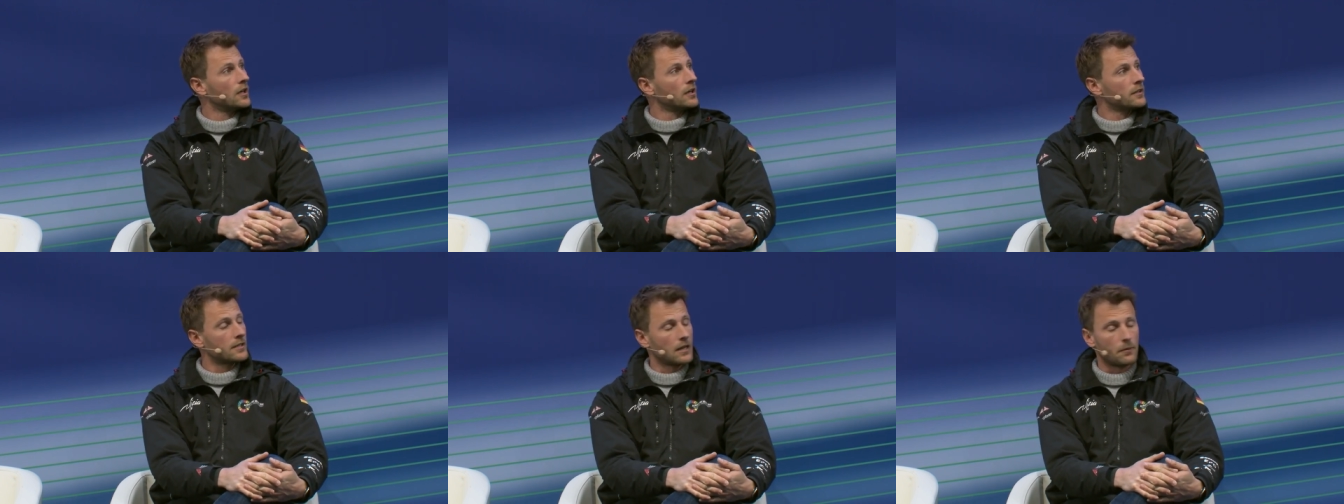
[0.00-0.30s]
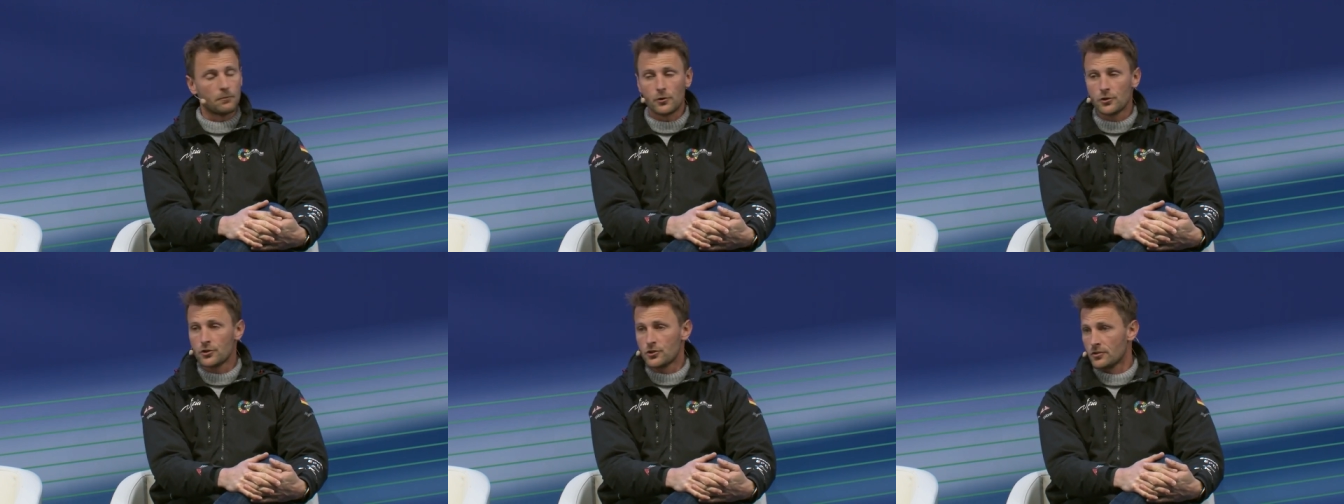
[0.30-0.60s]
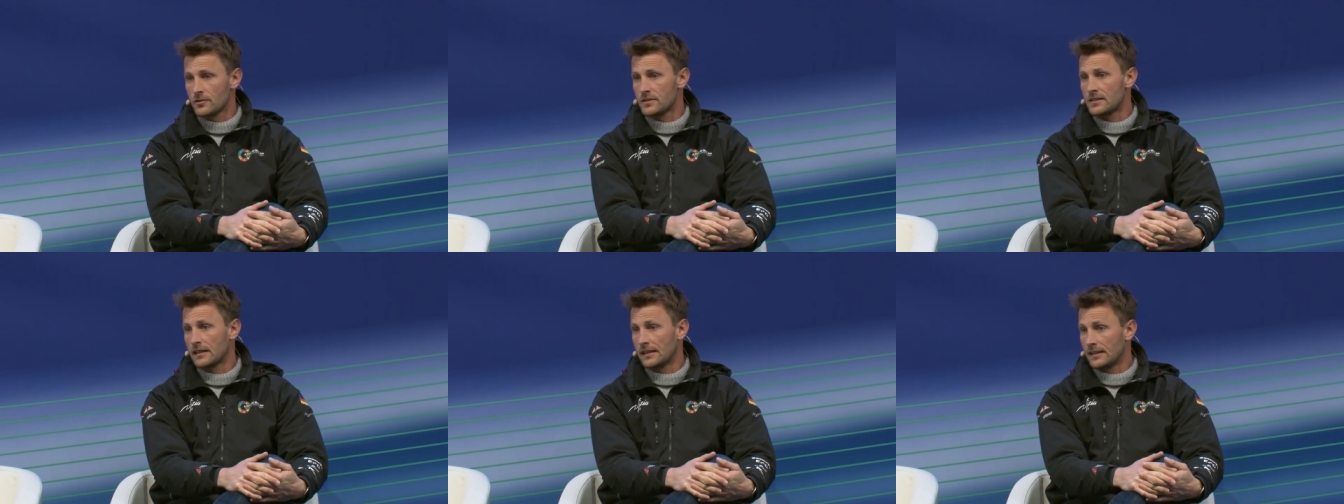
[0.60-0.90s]
temperature
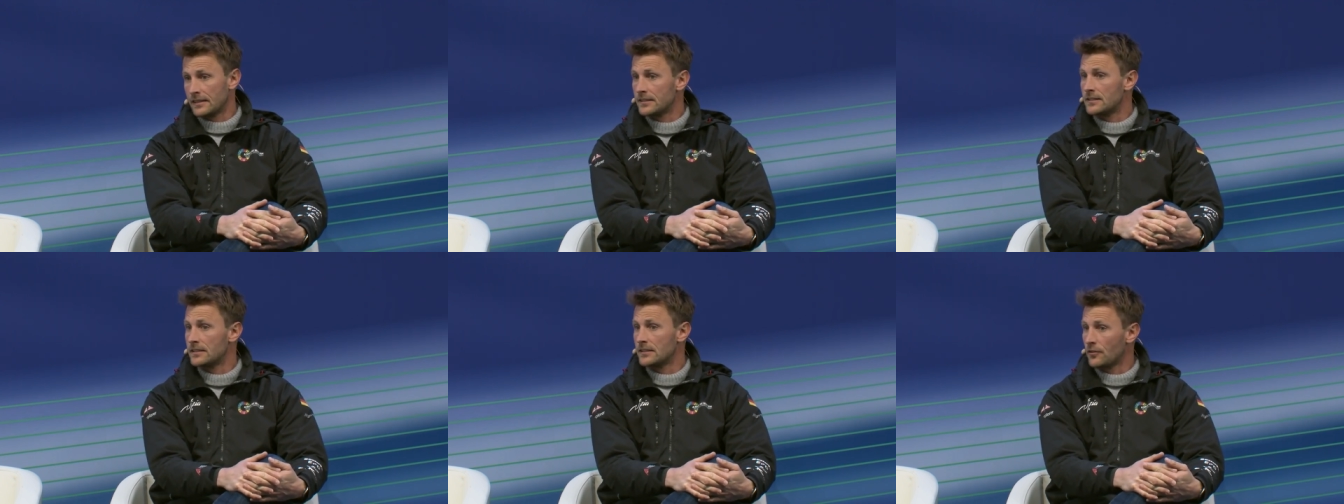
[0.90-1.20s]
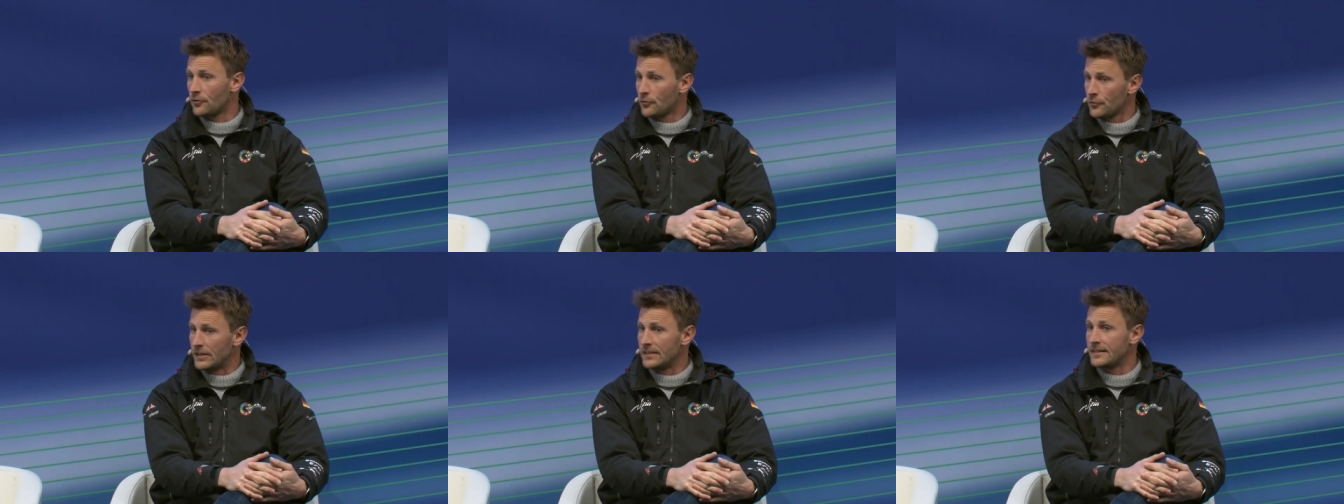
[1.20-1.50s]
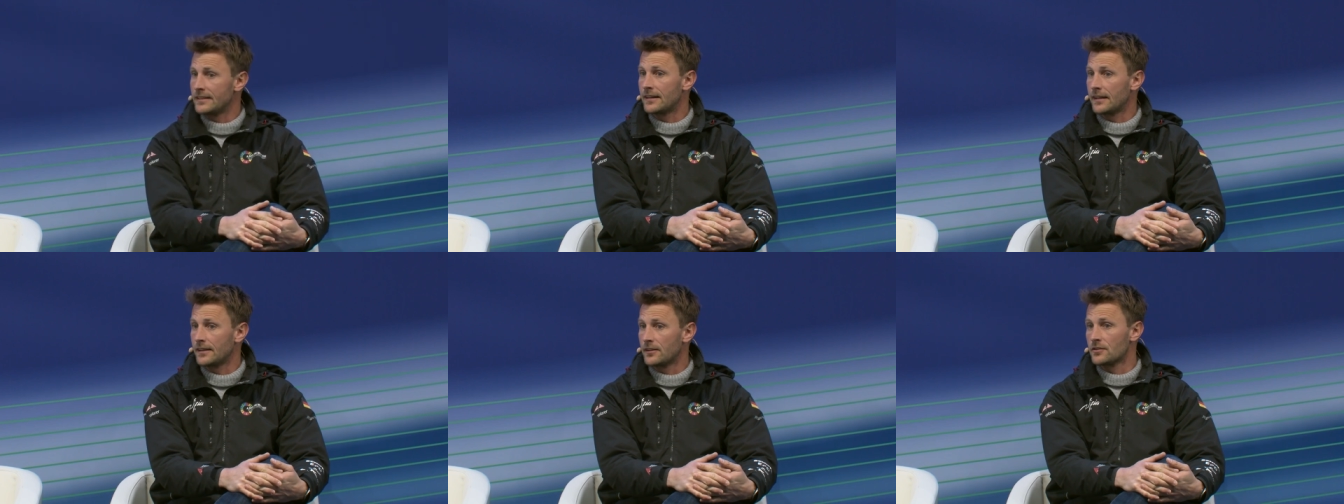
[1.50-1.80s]
and salinity, three
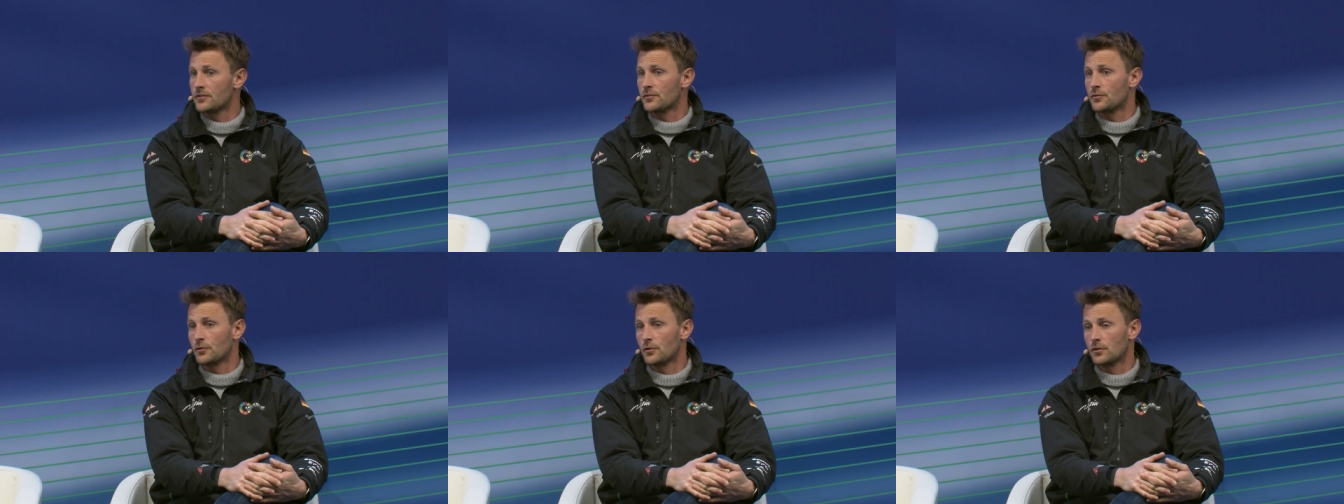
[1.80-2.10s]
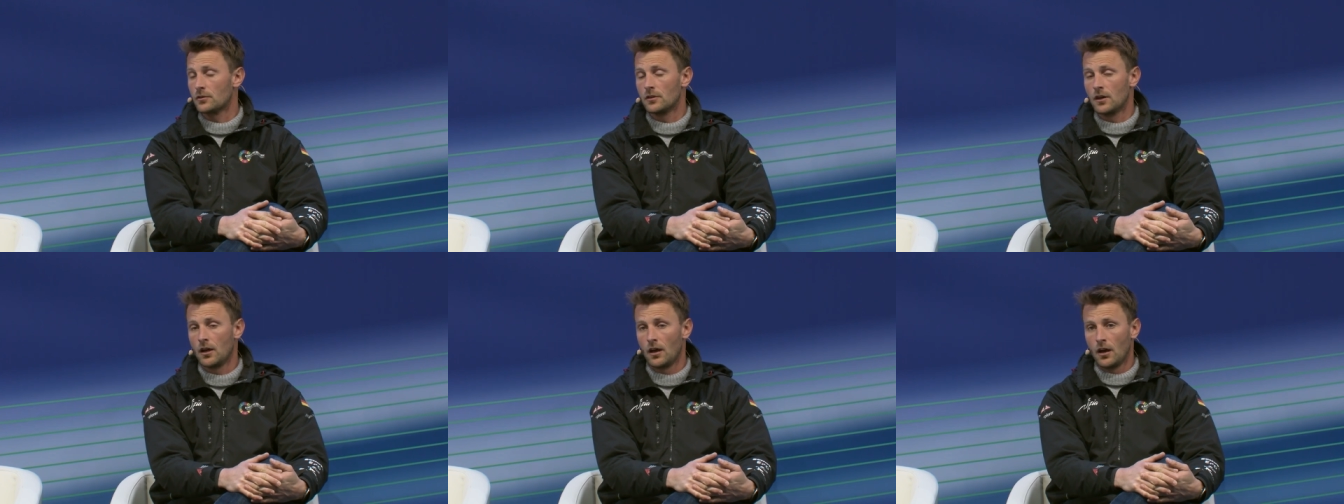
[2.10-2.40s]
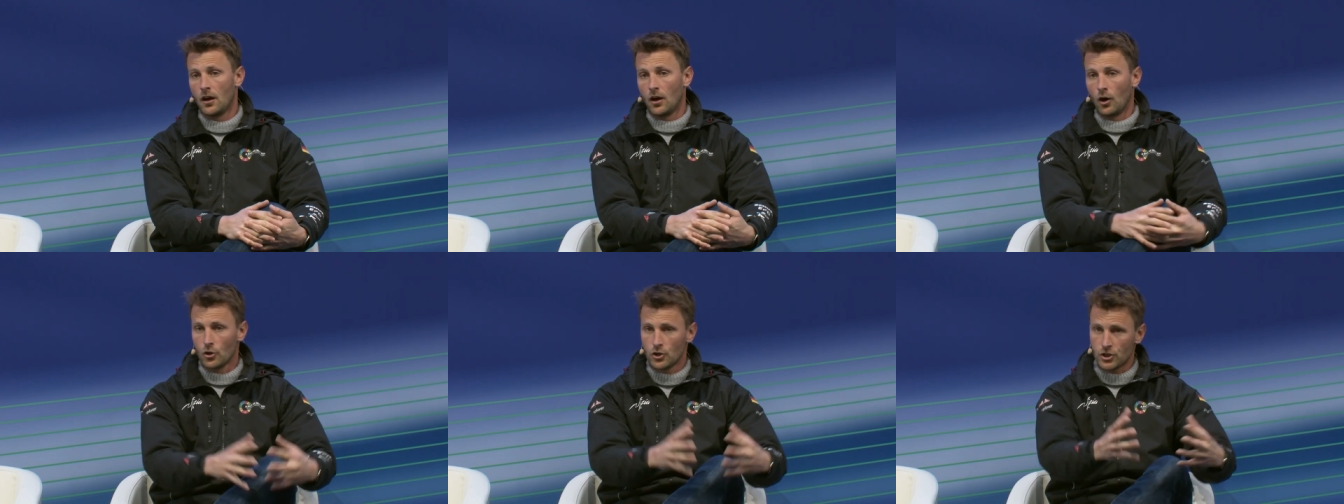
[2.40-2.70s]
indicators for
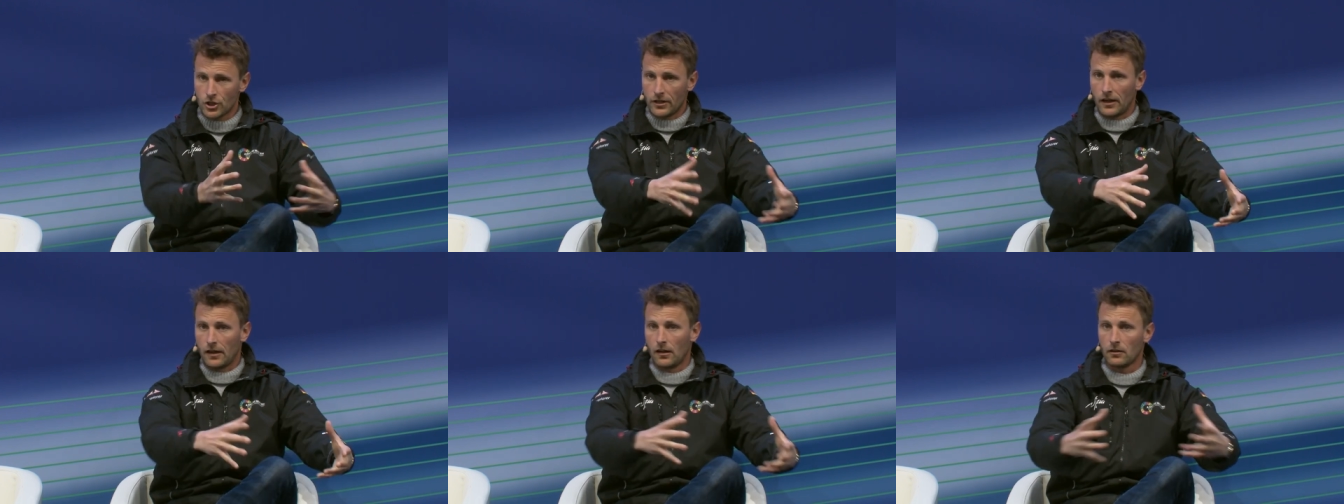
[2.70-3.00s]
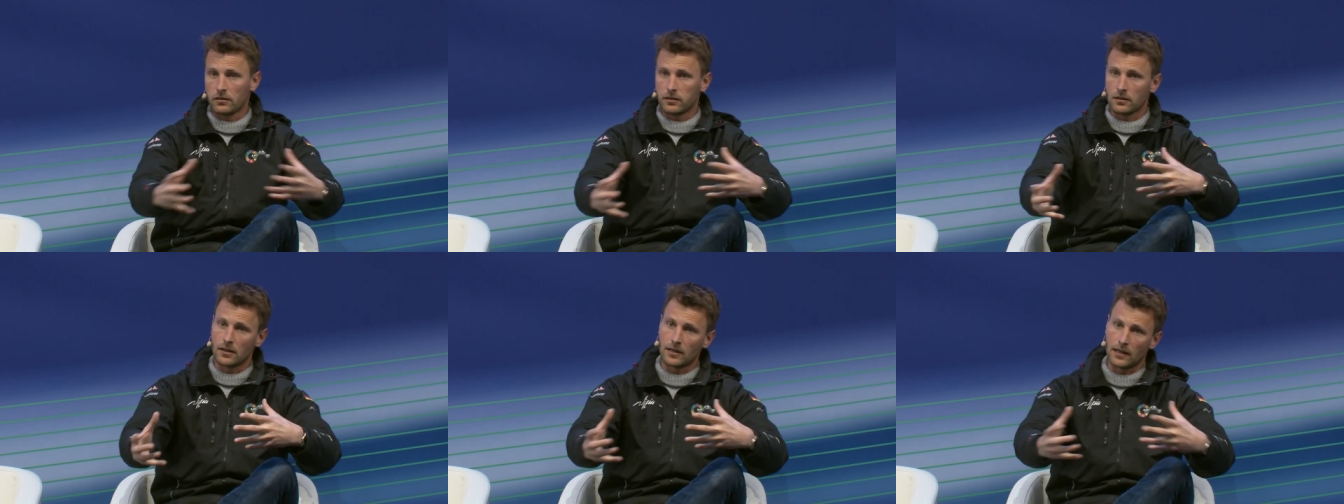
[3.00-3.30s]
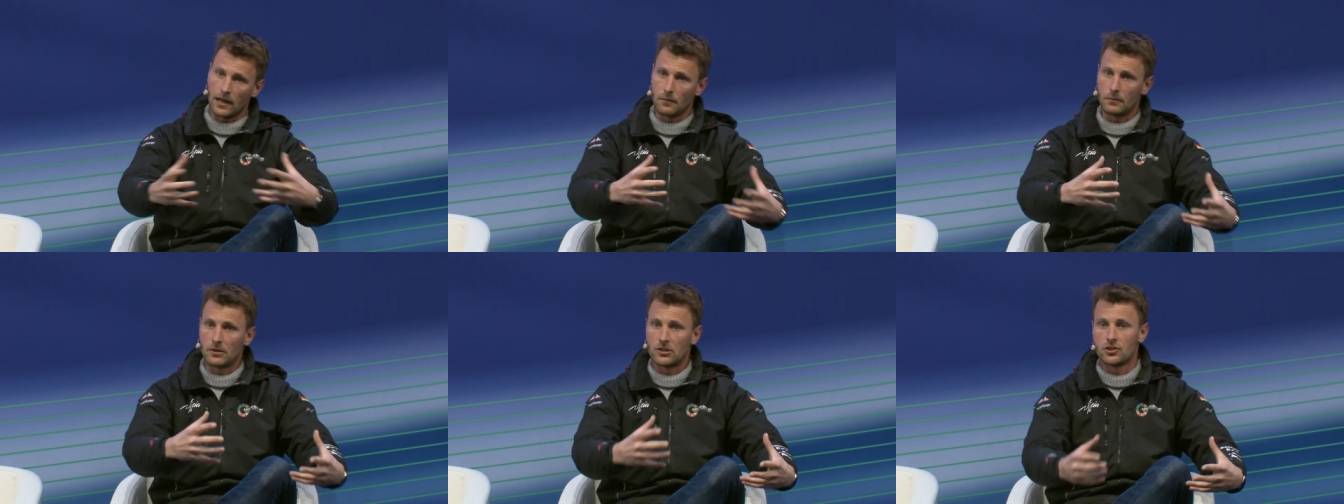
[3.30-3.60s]
ocean health and
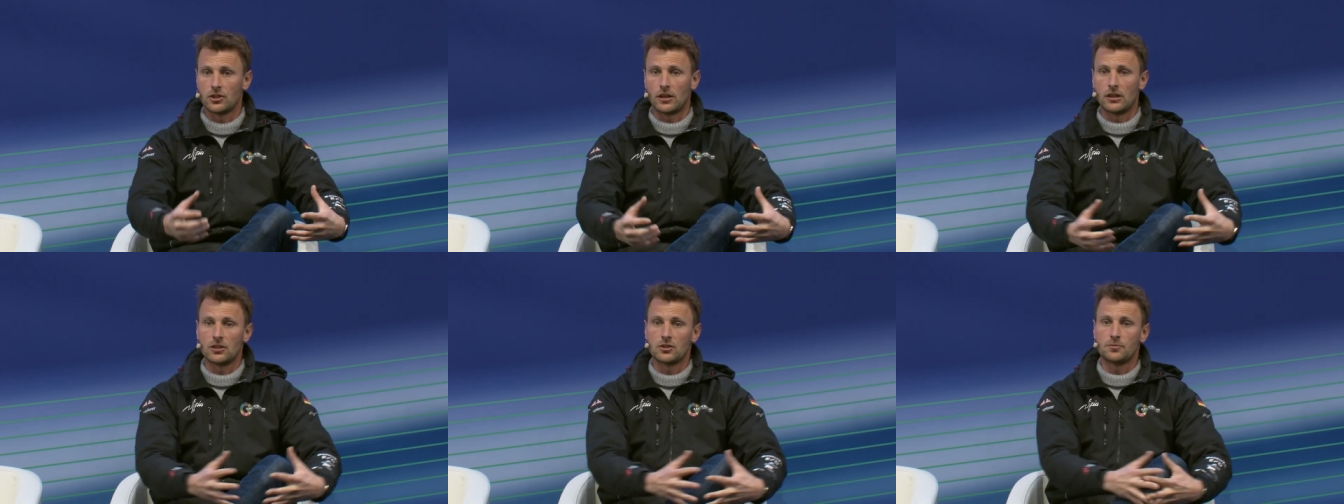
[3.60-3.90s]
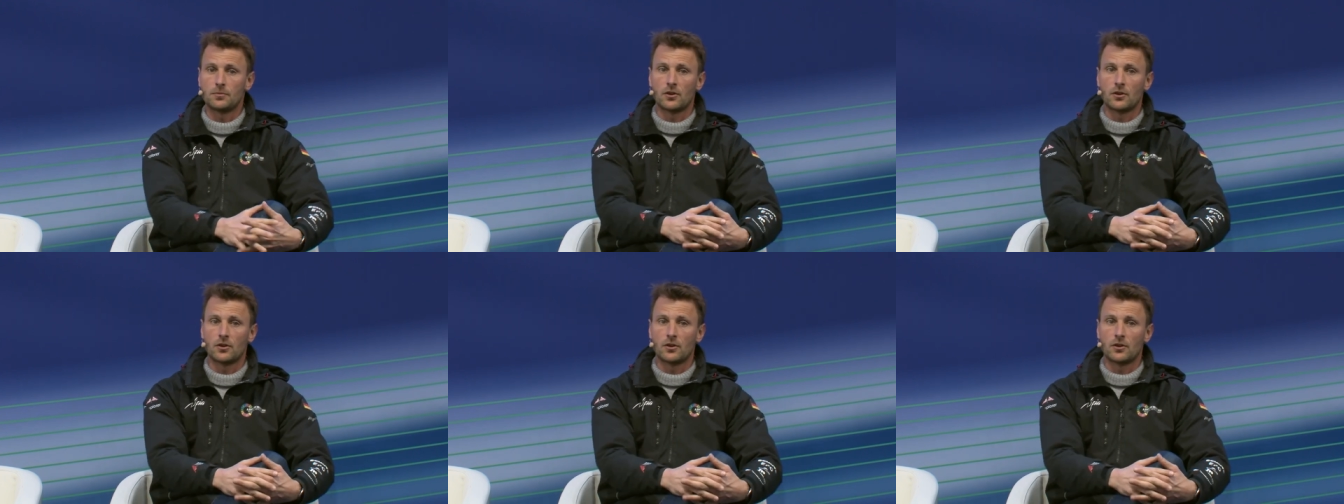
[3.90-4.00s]
climate change,